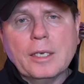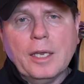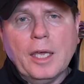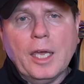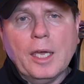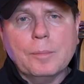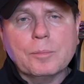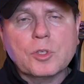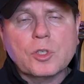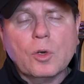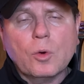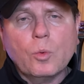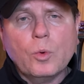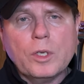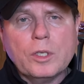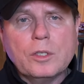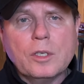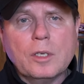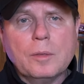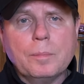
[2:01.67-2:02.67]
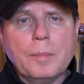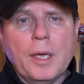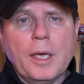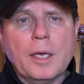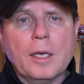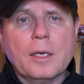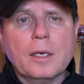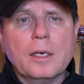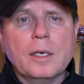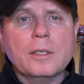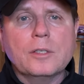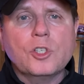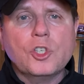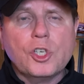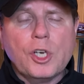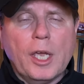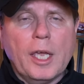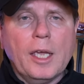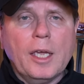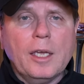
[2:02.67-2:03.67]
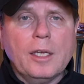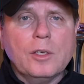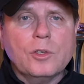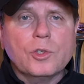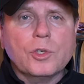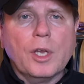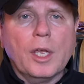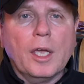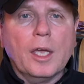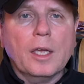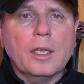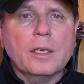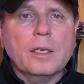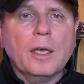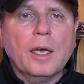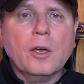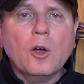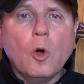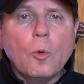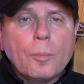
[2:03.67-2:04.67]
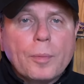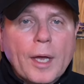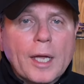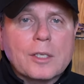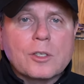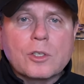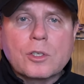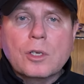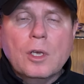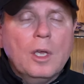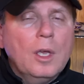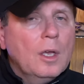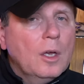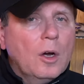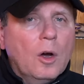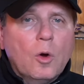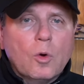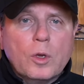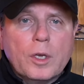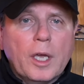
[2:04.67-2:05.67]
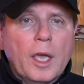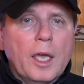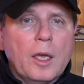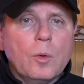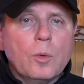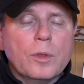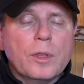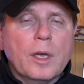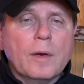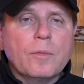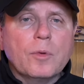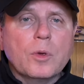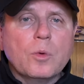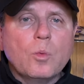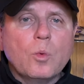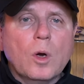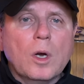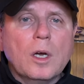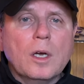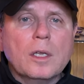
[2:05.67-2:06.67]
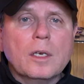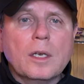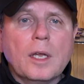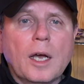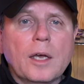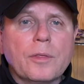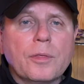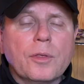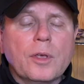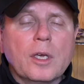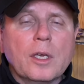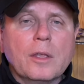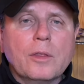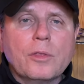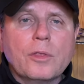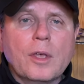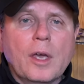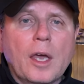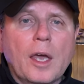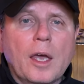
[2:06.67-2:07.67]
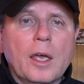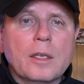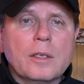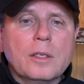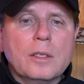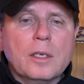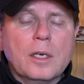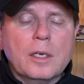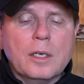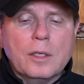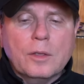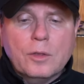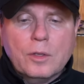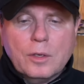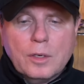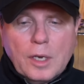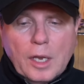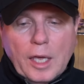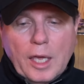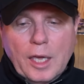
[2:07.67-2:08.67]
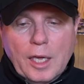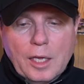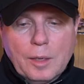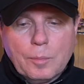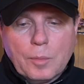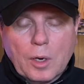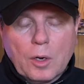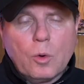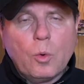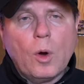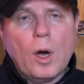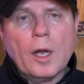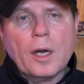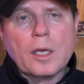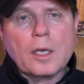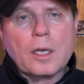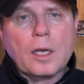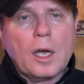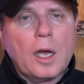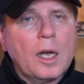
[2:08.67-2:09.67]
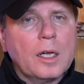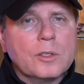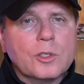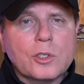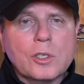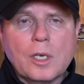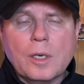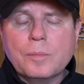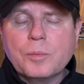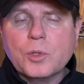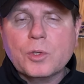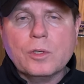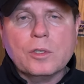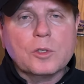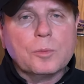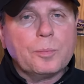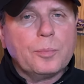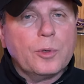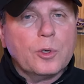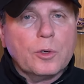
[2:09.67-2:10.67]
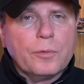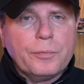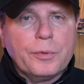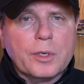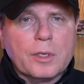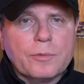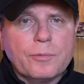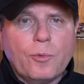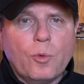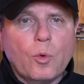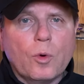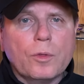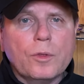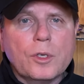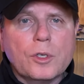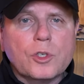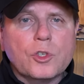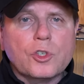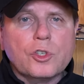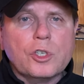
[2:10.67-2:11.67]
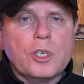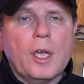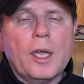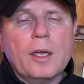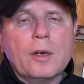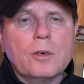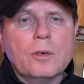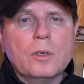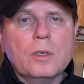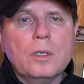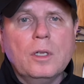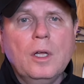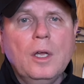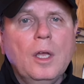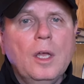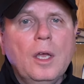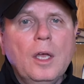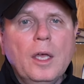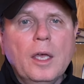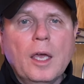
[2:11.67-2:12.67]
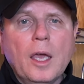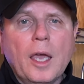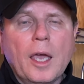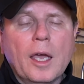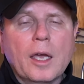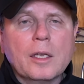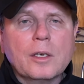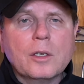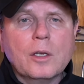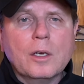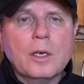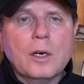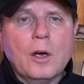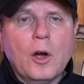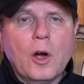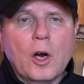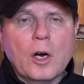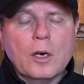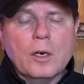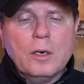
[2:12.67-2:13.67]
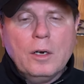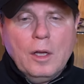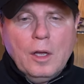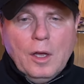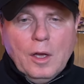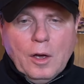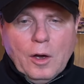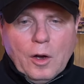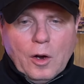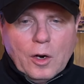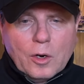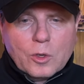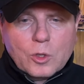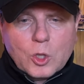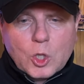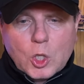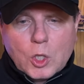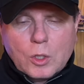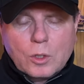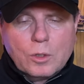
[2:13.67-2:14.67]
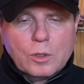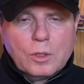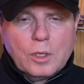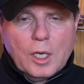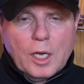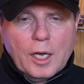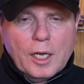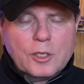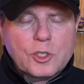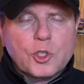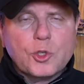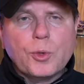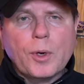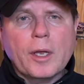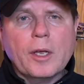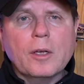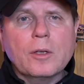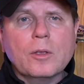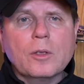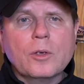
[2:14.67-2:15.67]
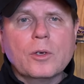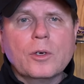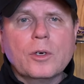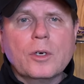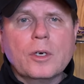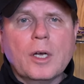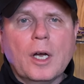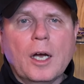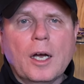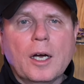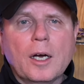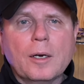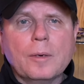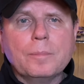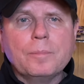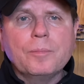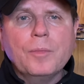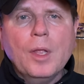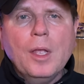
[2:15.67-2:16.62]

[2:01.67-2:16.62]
name. So we did make a change, and I hope that's okay with everyone. I think that the name Aquatic Concepts is perfect for this channel, and our little trailer